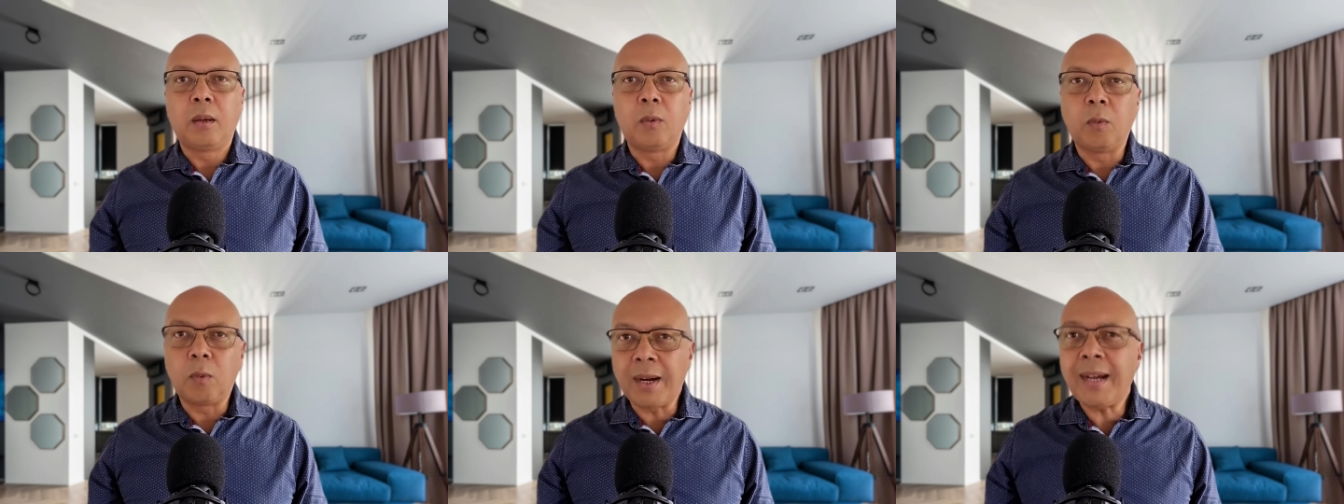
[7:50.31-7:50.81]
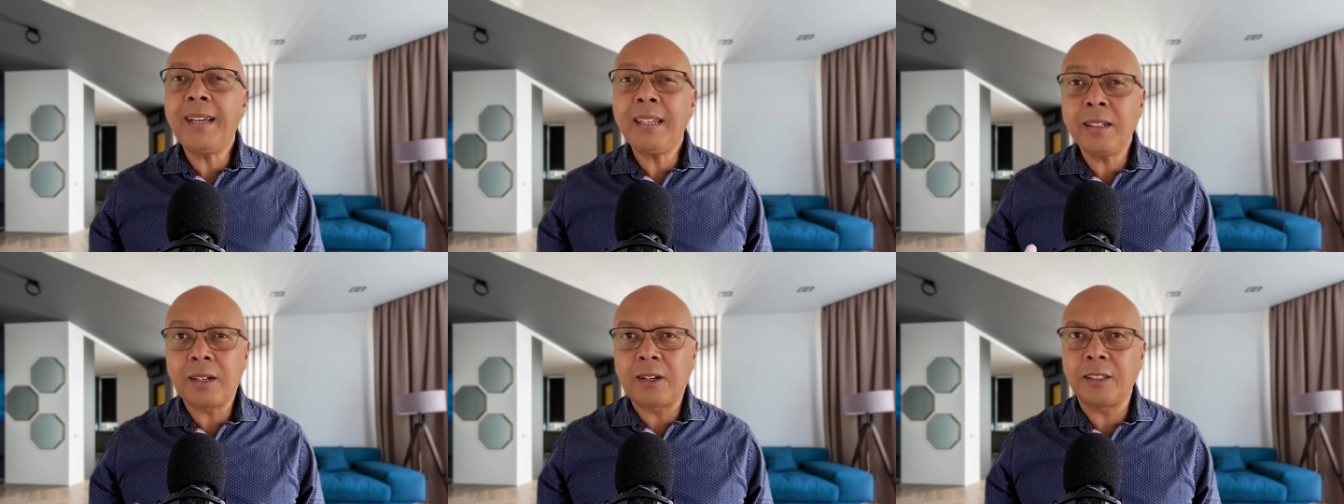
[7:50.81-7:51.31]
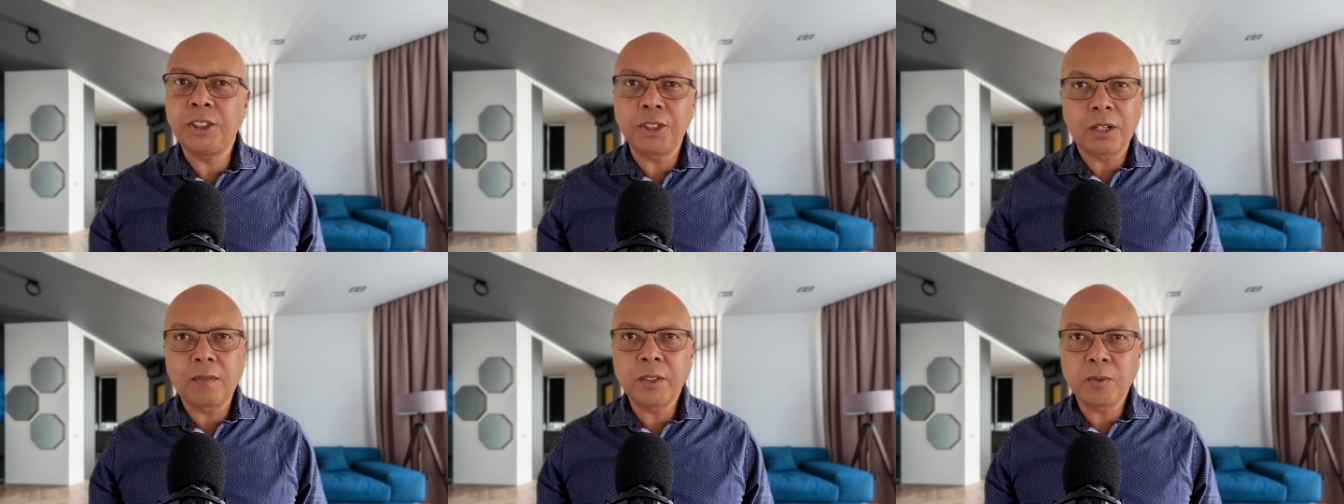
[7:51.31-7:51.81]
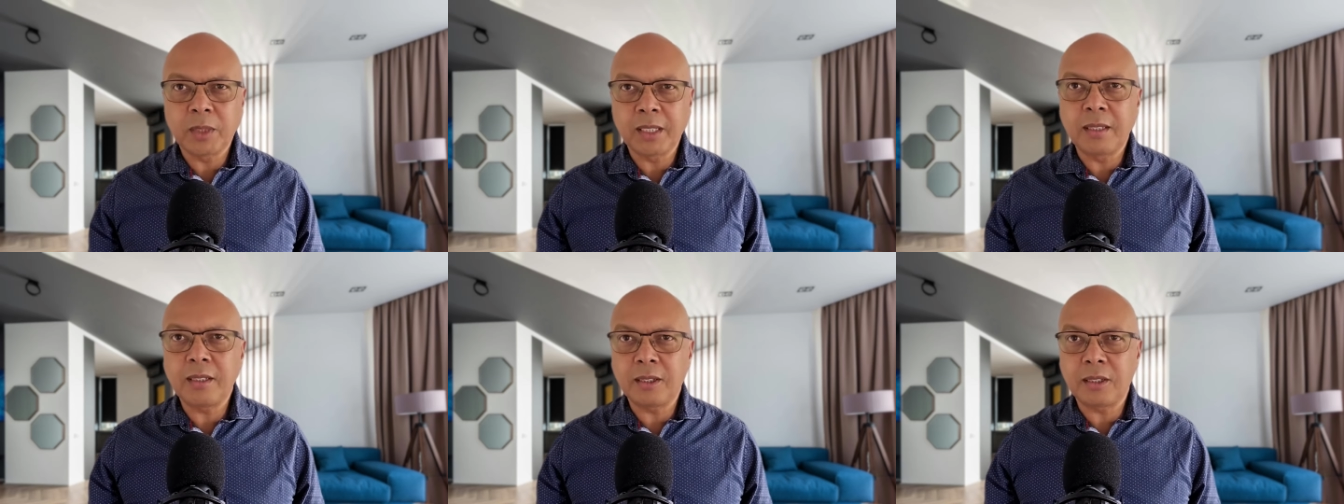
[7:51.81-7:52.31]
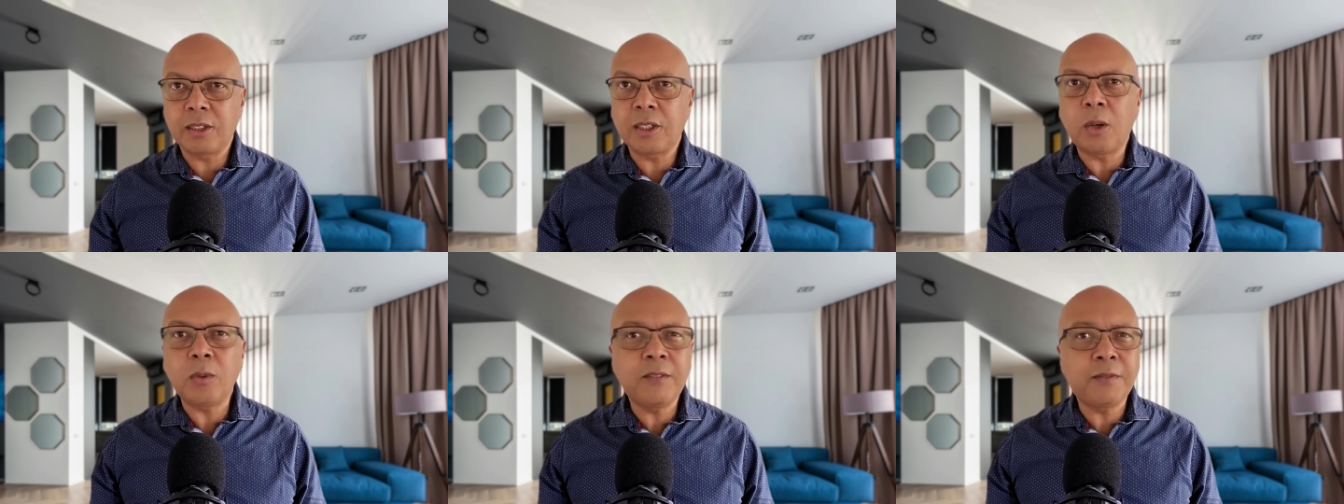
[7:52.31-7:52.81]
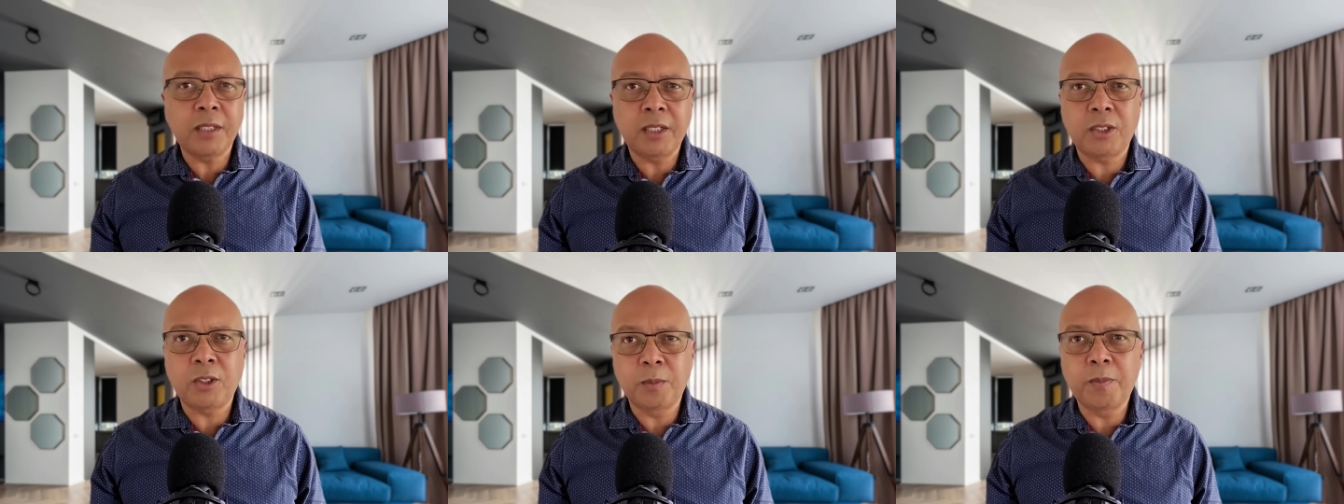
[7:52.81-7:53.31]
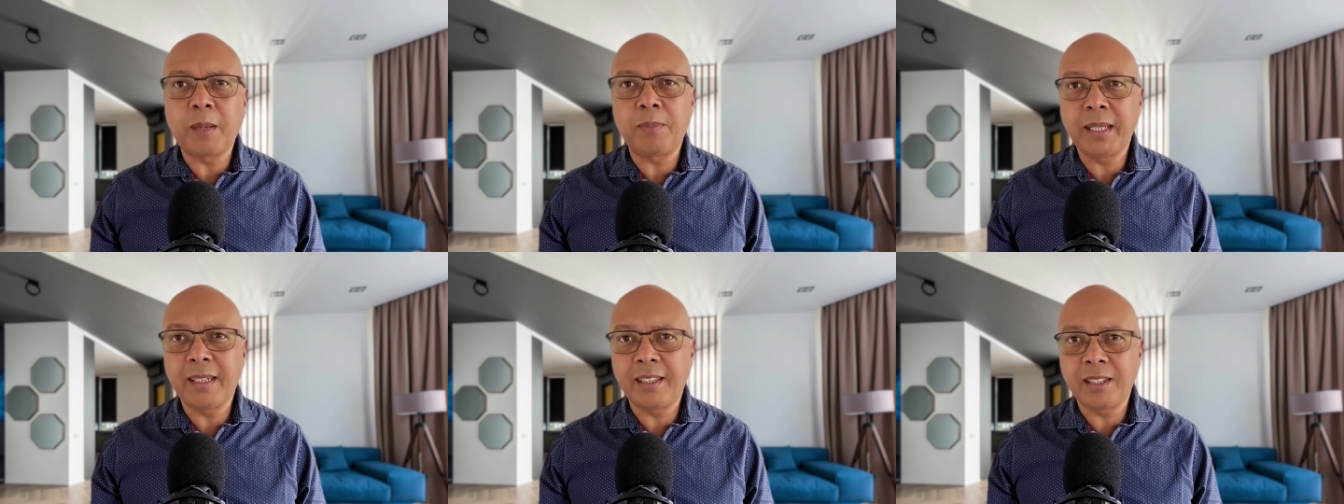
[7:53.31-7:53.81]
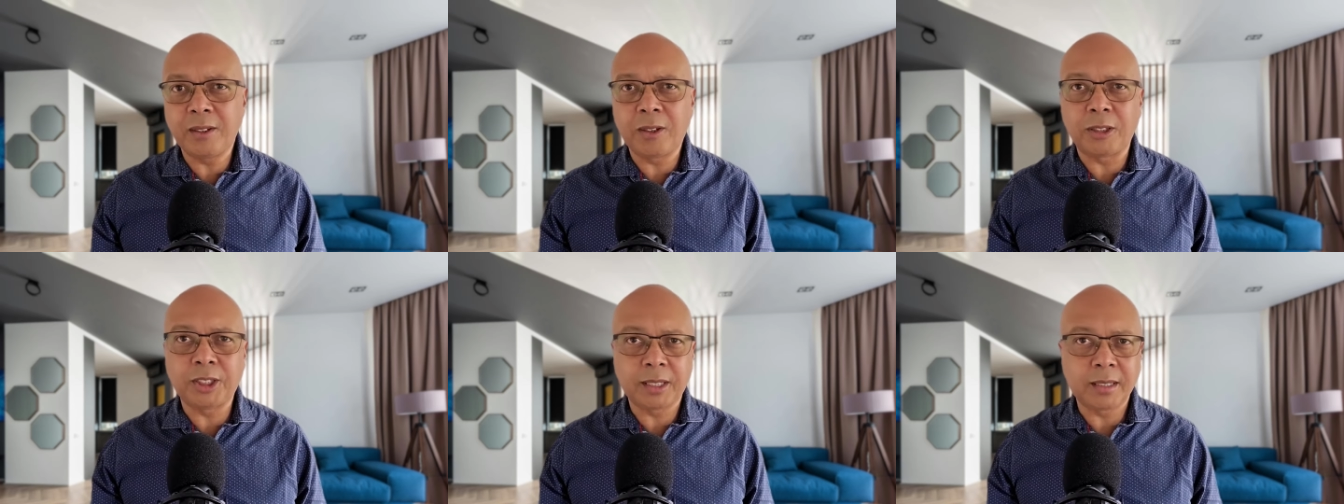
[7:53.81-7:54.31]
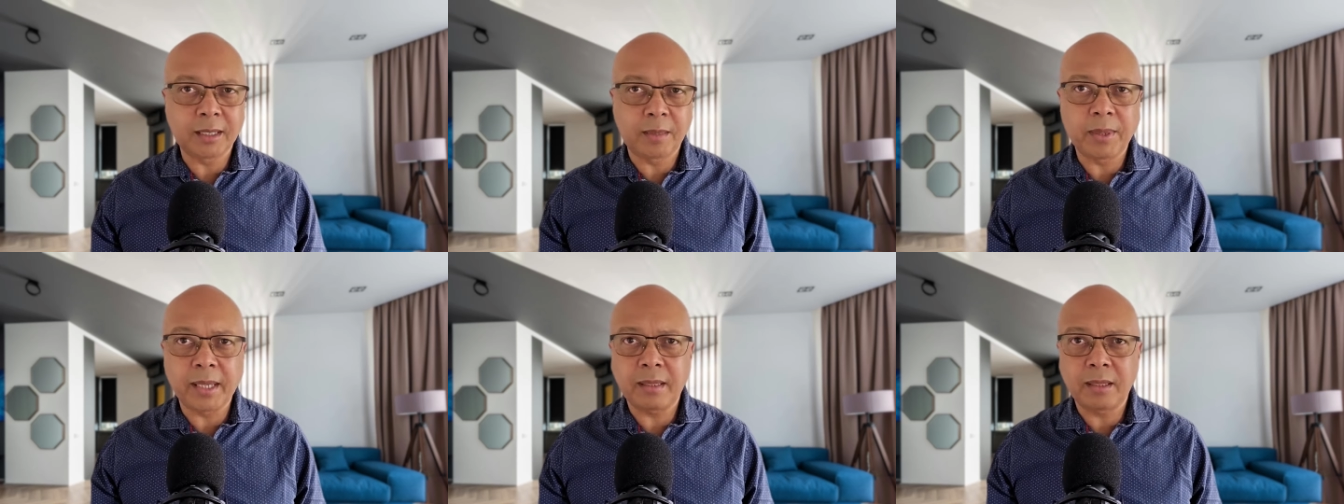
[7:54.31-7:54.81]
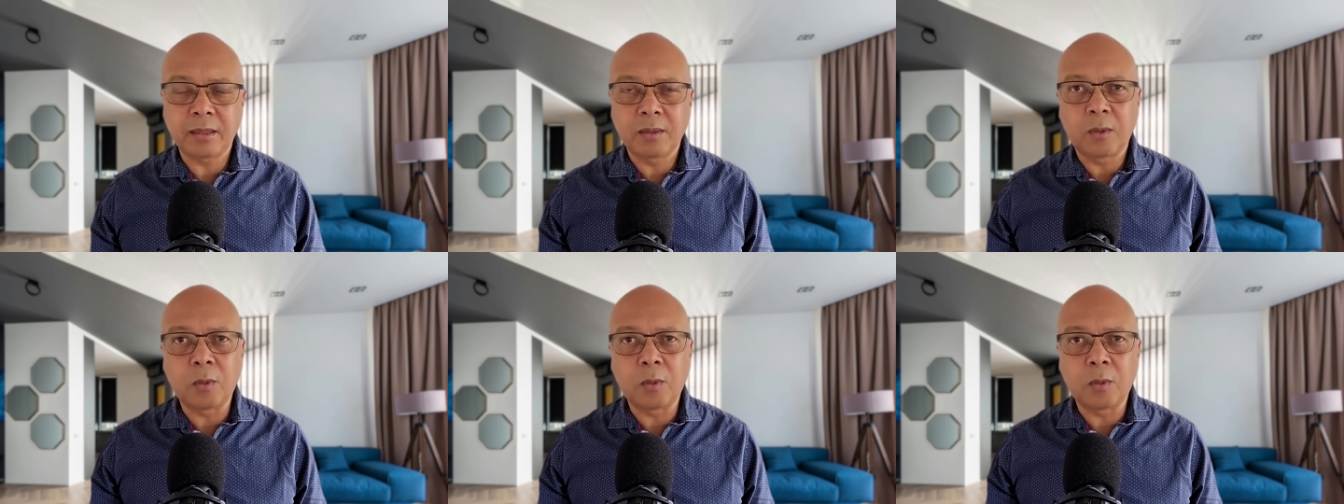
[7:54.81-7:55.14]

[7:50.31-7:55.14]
Why are Jehovah's Witnesses so averse to public theological debates?